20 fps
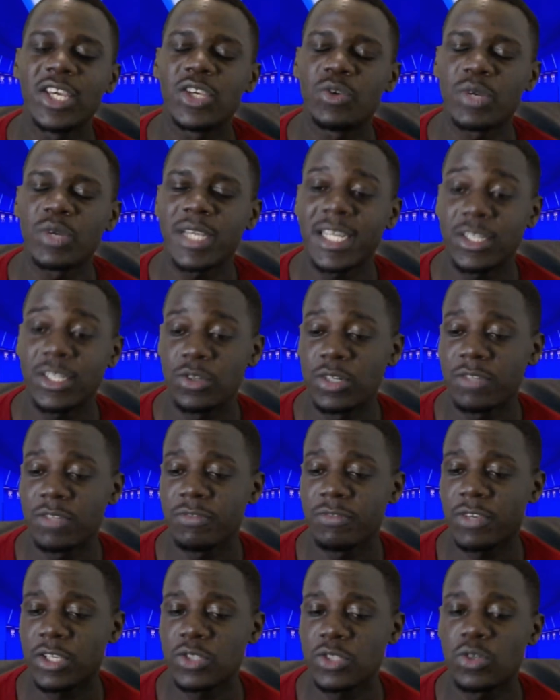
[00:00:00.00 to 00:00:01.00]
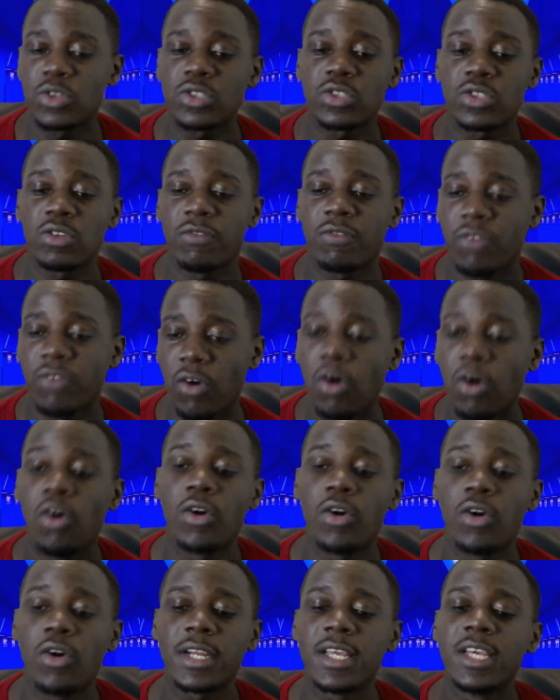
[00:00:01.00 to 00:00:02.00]
You will get a notification onto your
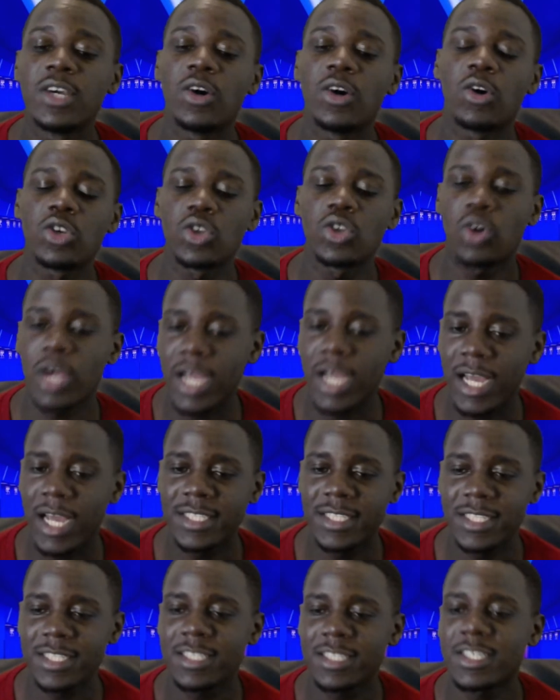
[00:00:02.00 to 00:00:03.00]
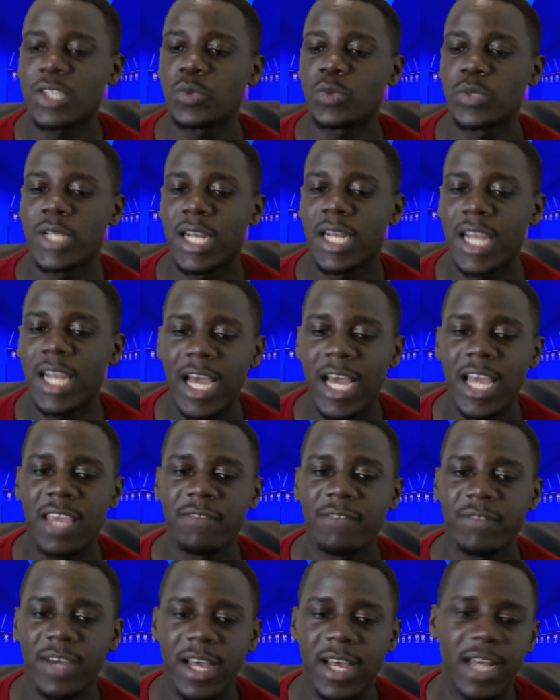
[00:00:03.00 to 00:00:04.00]
phone or your gadget that we are
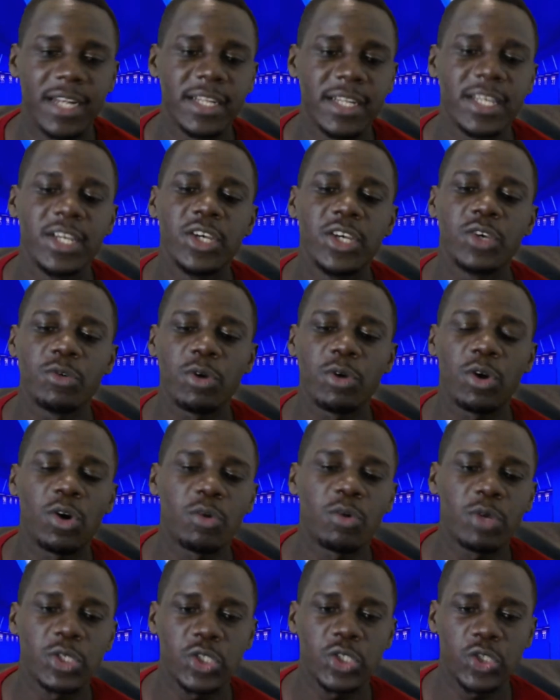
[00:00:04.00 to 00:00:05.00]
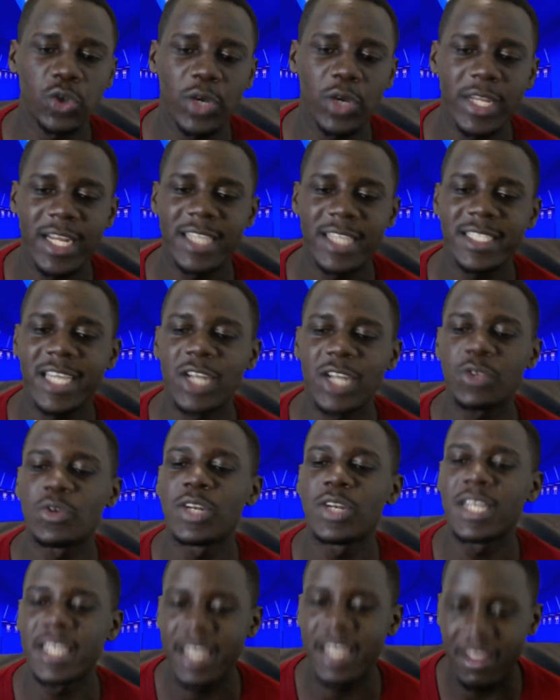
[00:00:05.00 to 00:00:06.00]
live, and you will always join us and you
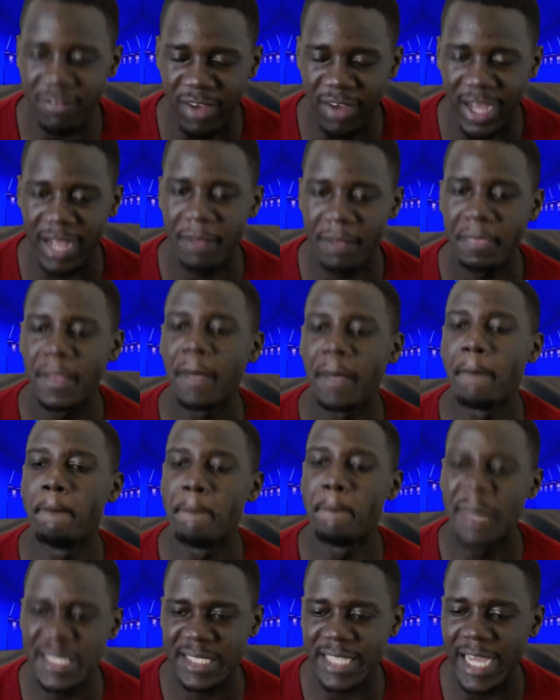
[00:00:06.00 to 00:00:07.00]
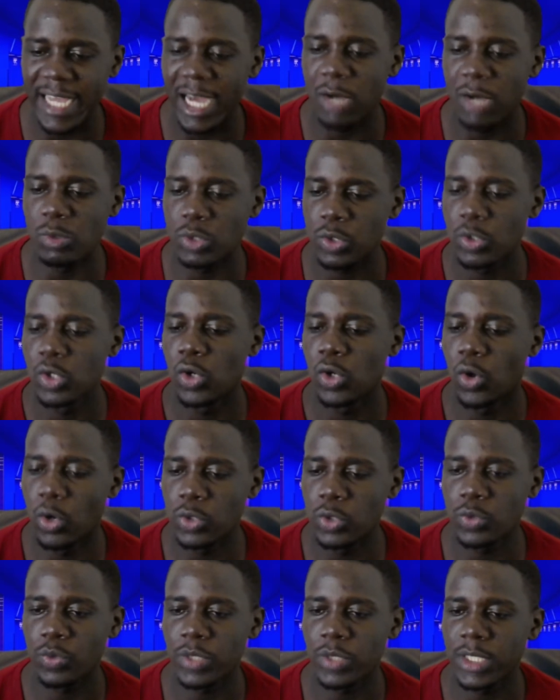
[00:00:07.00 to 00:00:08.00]
will never miss out
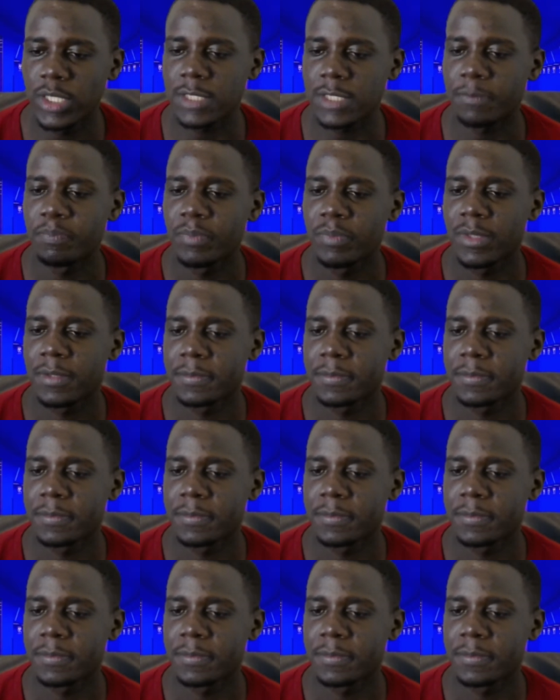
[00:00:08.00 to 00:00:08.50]
onto this.